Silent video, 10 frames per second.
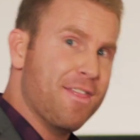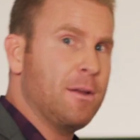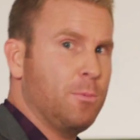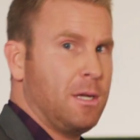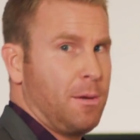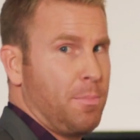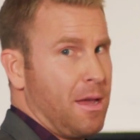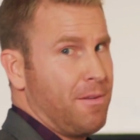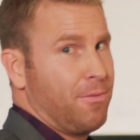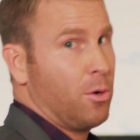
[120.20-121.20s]
Then we can
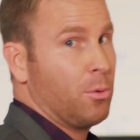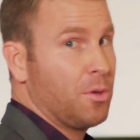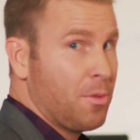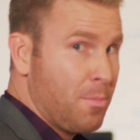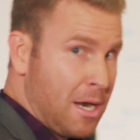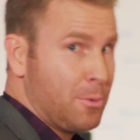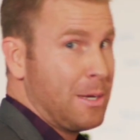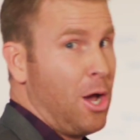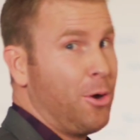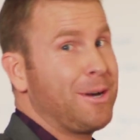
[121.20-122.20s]
pay for it with the money
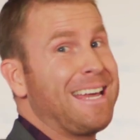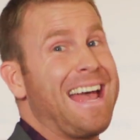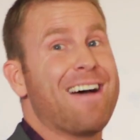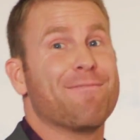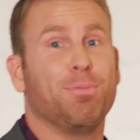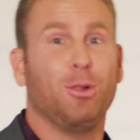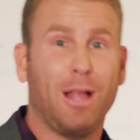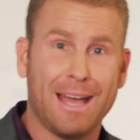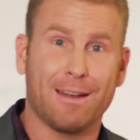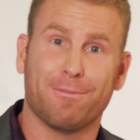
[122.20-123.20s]
we already have
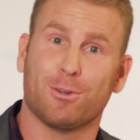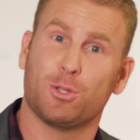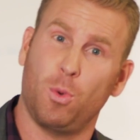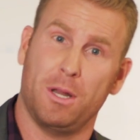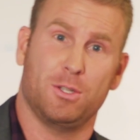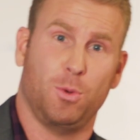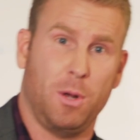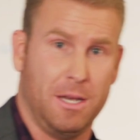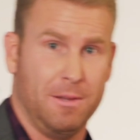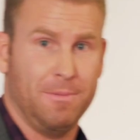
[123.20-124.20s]
planned for 2020.